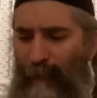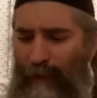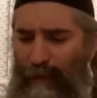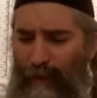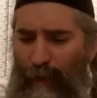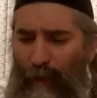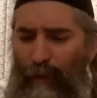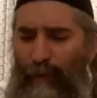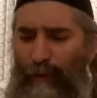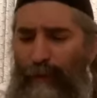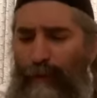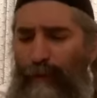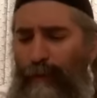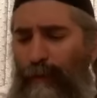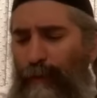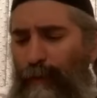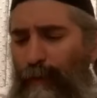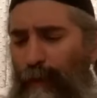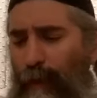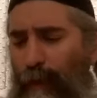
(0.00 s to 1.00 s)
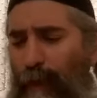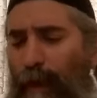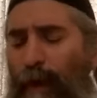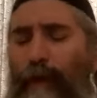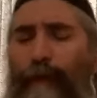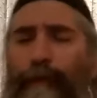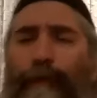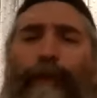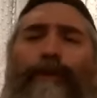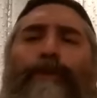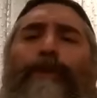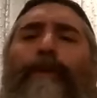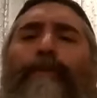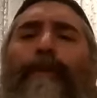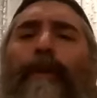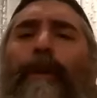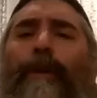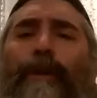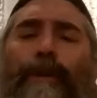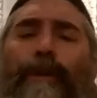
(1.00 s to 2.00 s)
So first of
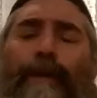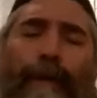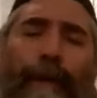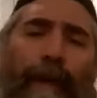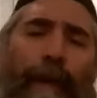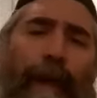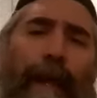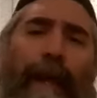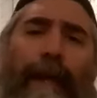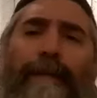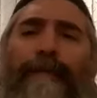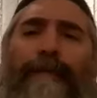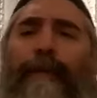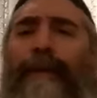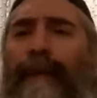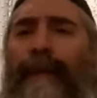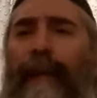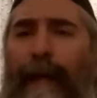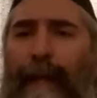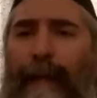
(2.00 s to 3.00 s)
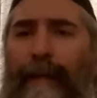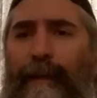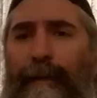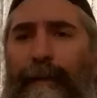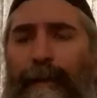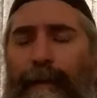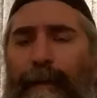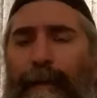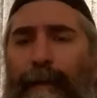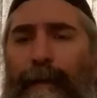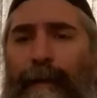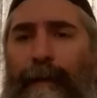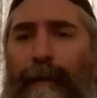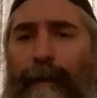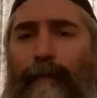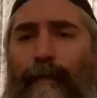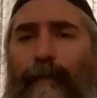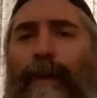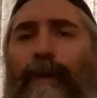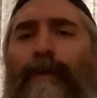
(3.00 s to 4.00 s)
all, every night
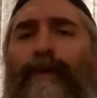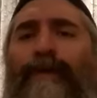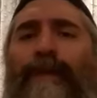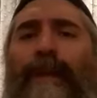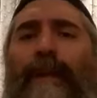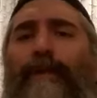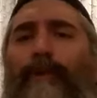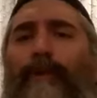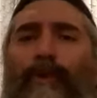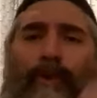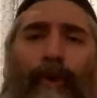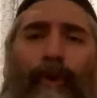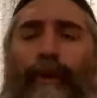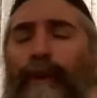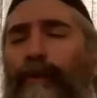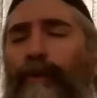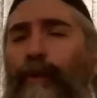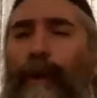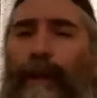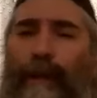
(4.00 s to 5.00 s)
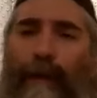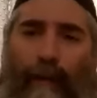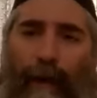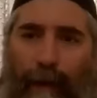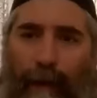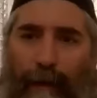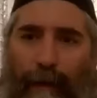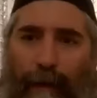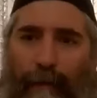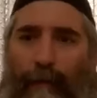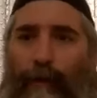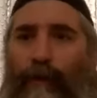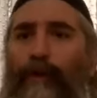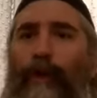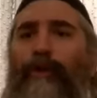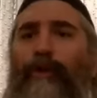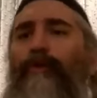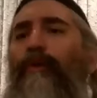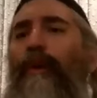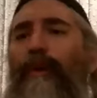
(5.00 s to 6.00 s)
we don't tell a story to anyone. We
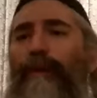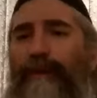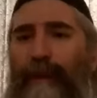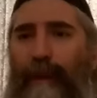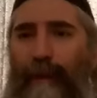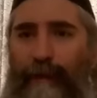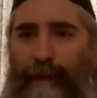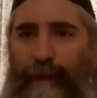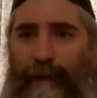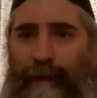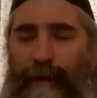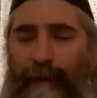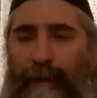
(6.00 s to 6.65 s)
talk to ourselves.